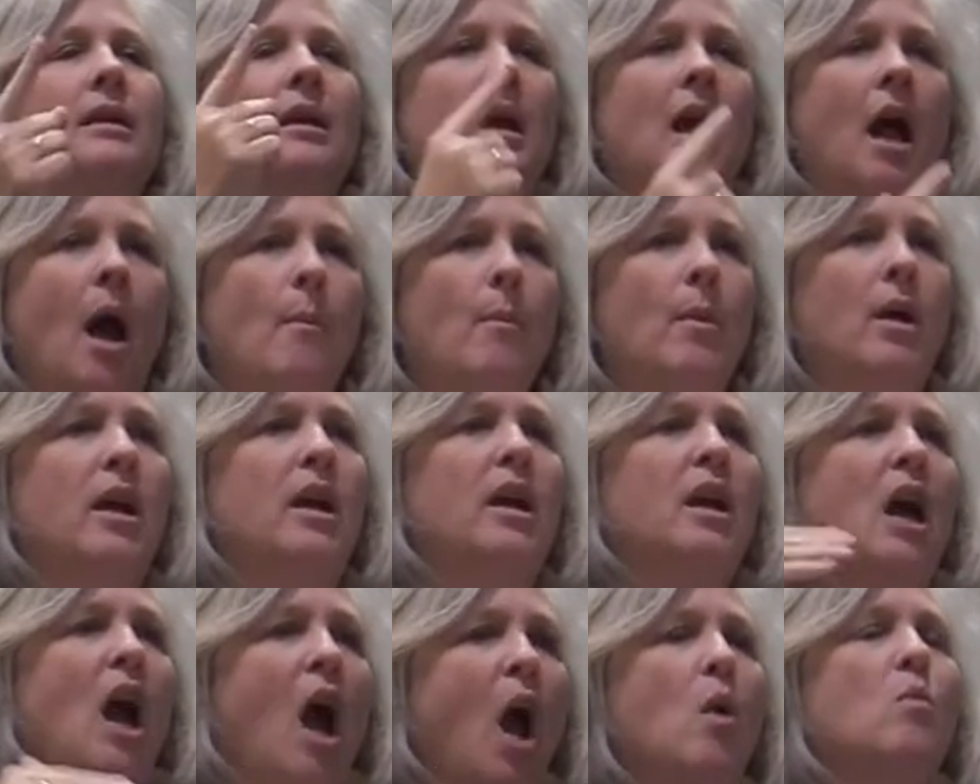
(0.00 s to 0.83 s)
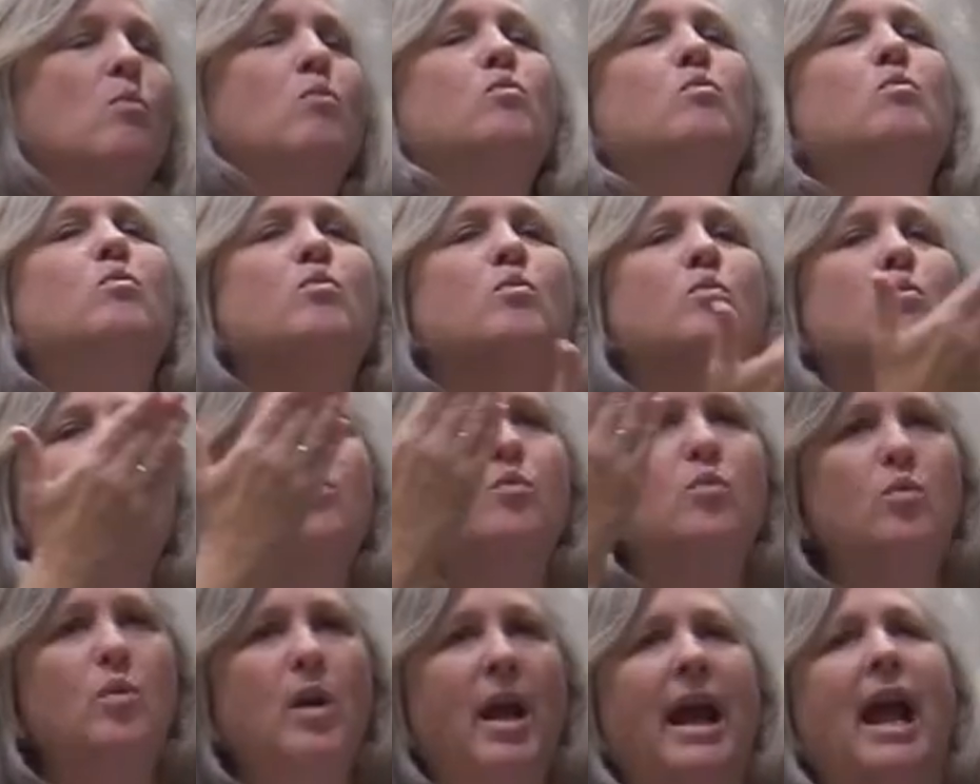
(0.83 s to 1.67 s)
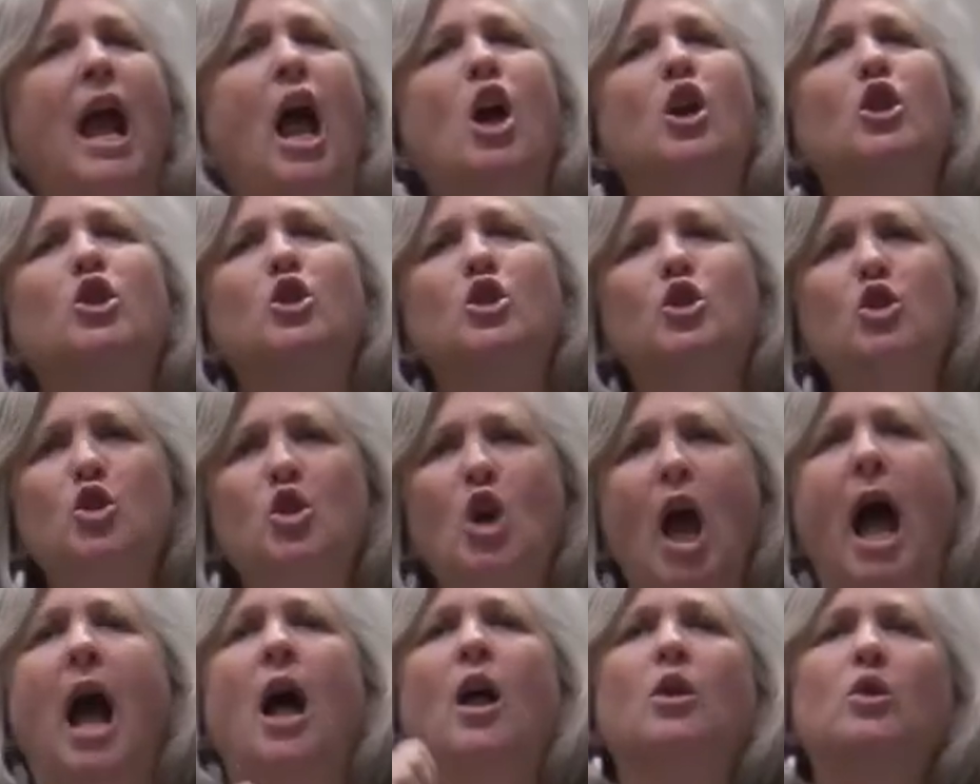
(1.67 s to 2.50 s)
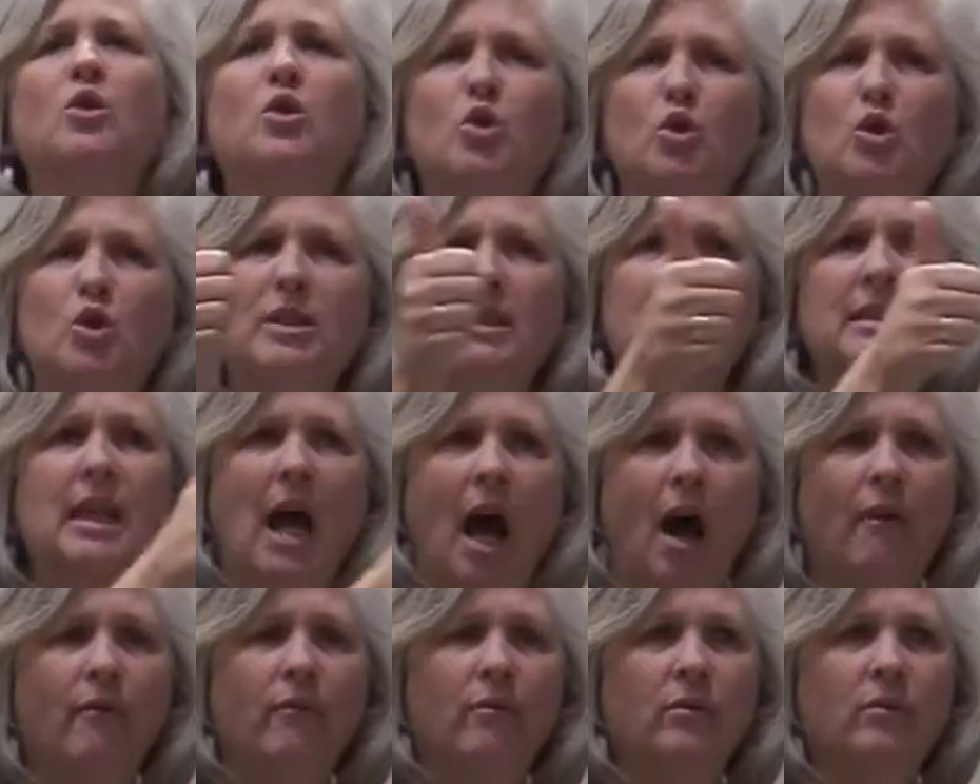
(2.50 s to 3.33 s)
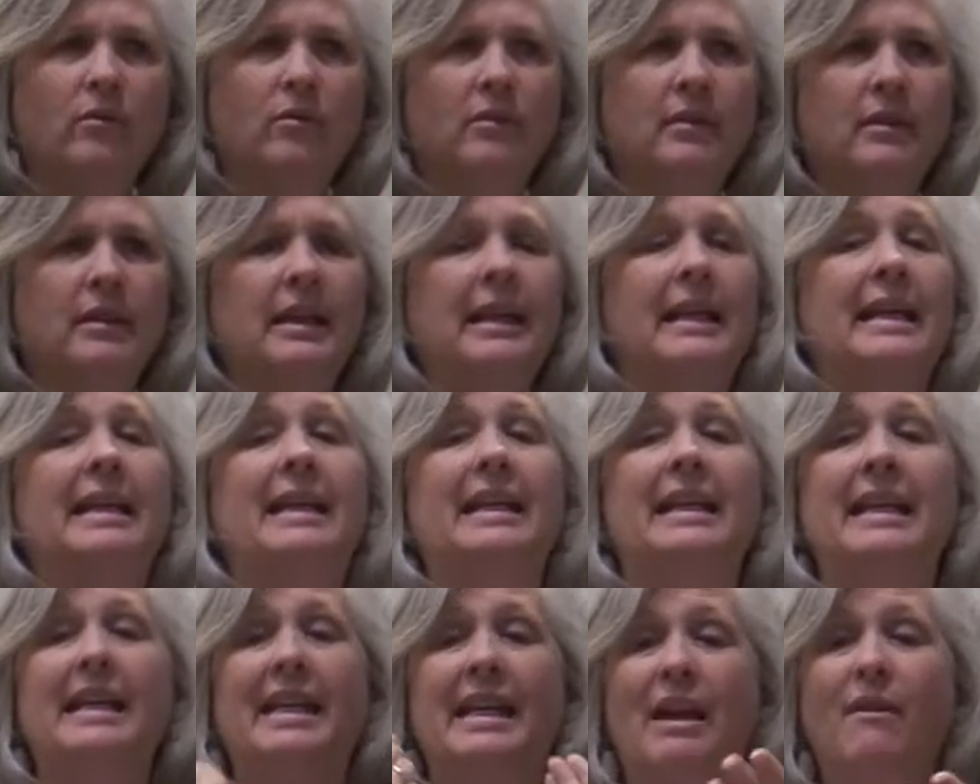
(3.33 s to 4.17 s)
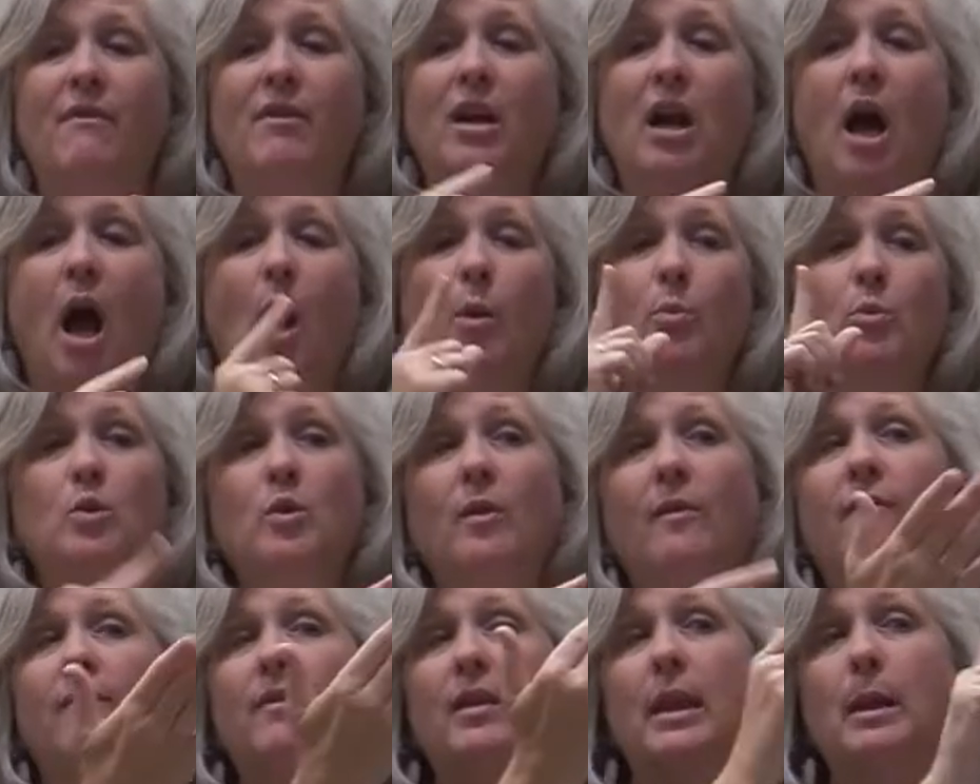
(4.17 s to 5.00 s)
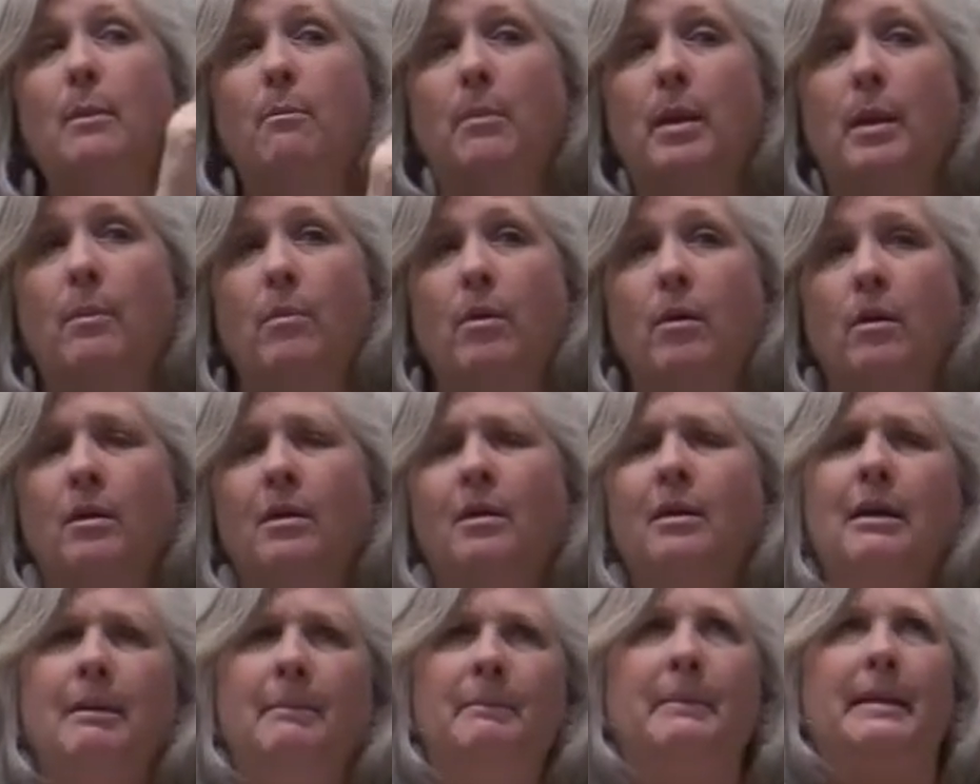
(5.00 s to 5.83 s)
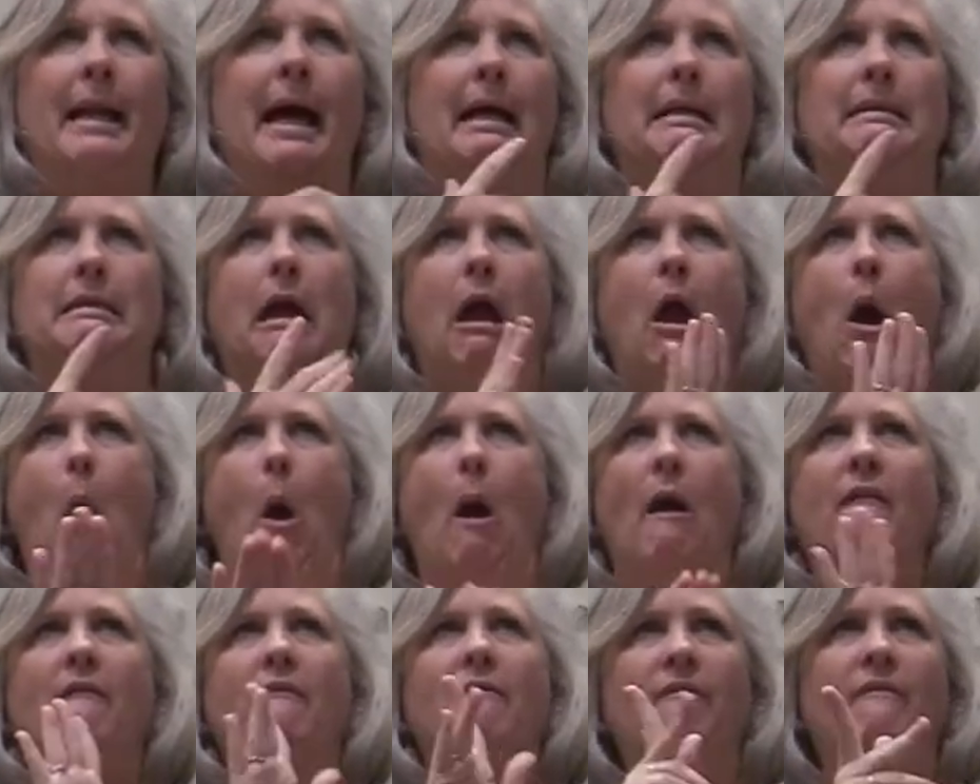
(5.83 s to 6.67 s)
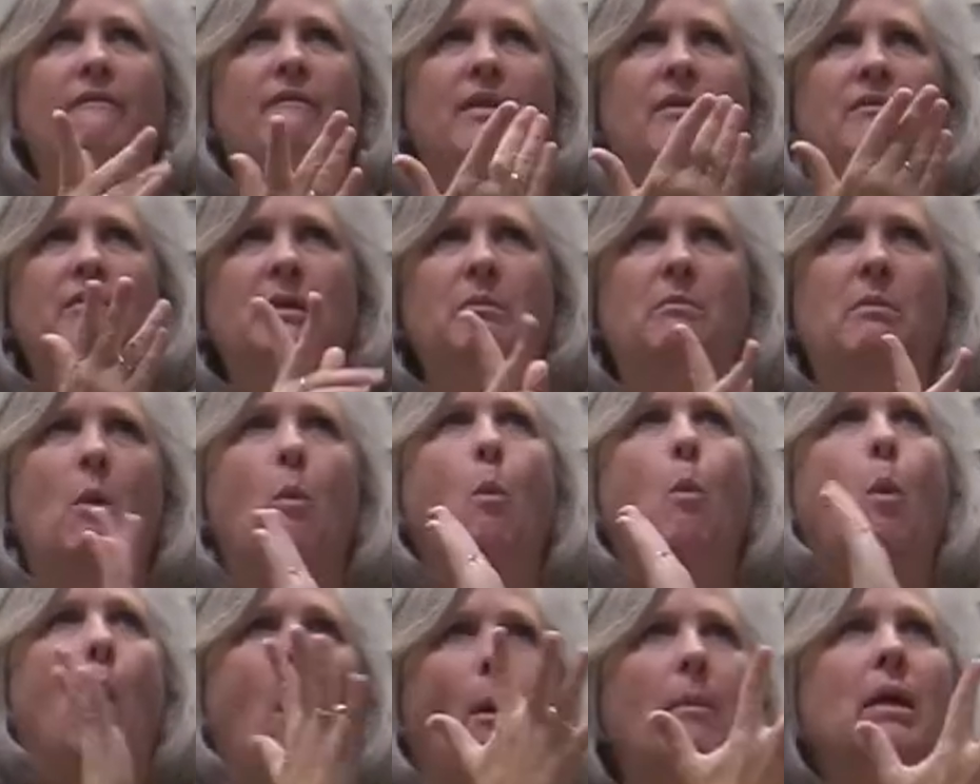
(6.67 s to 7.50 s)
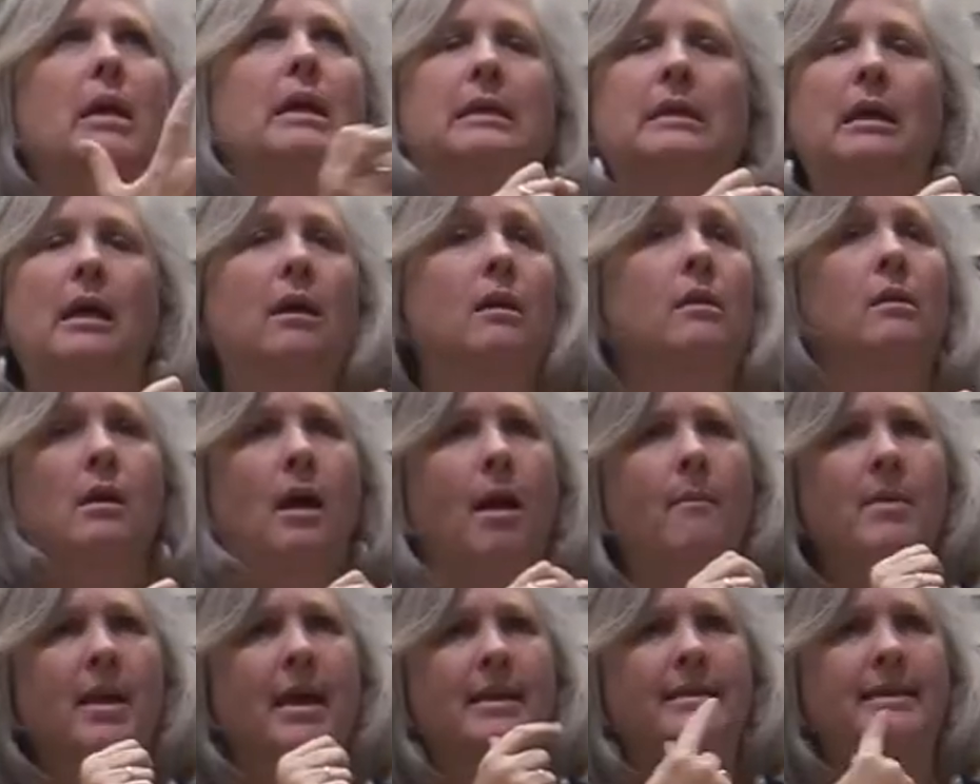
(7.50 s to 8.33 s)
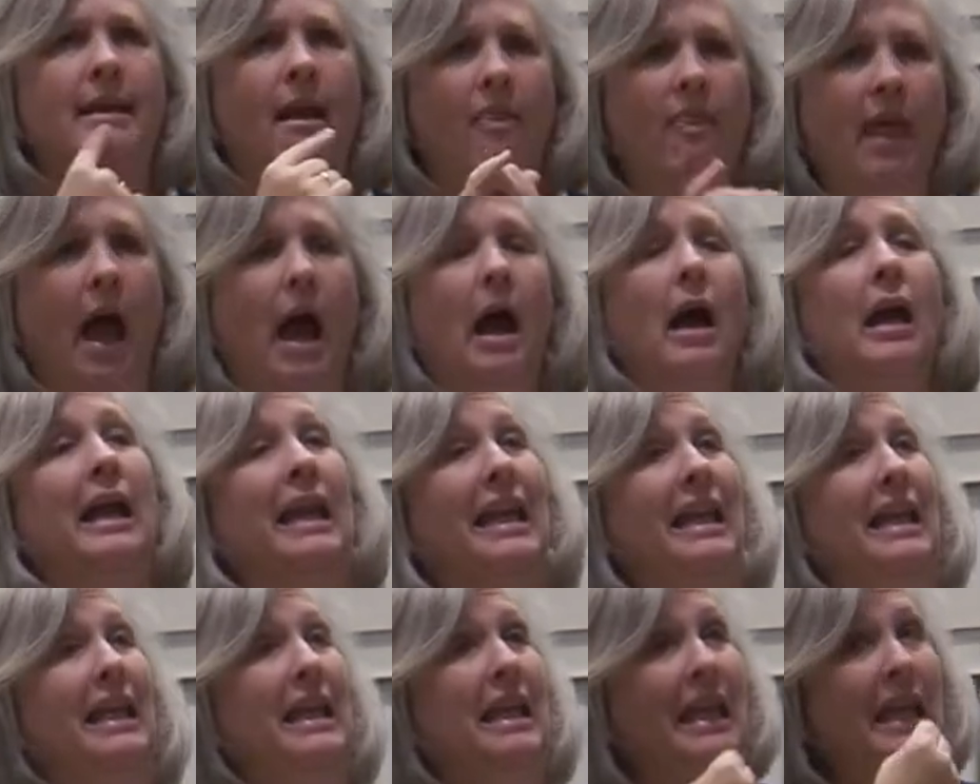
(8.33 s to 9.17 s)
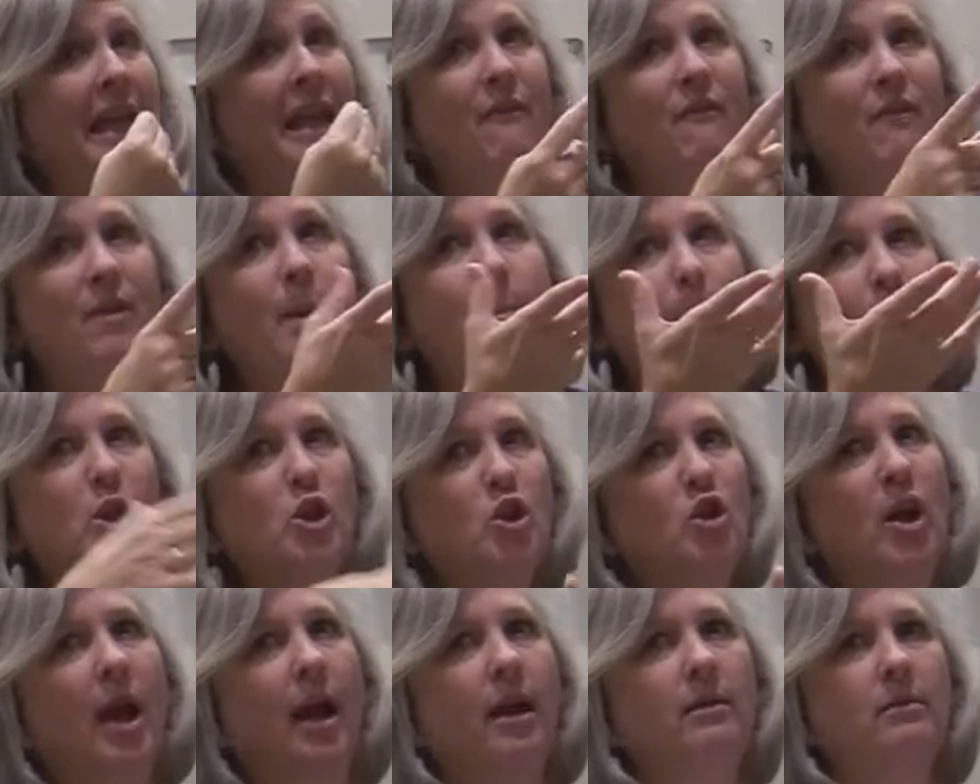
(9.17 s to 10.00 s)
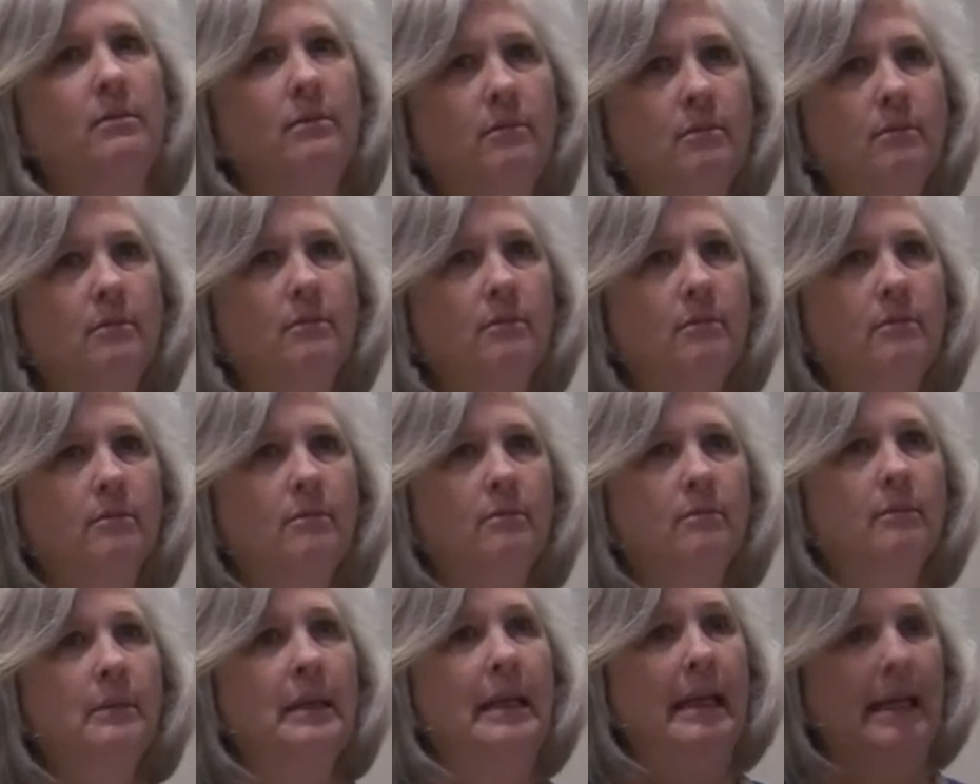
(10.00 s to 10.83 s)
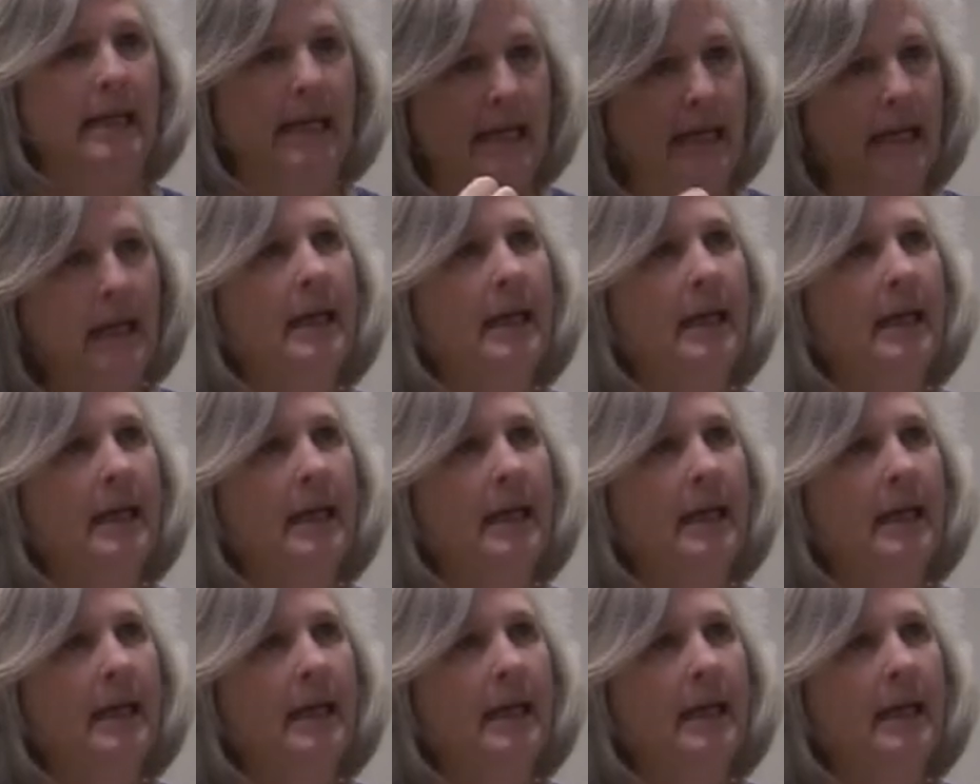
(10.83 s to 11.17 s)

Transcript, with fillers: Bringing, challenge yourself tonight. To give the gospel to 15. I'm not saying all 15 get saved. I'm not saying that. I'm just saying give them a chance. Give them a chance.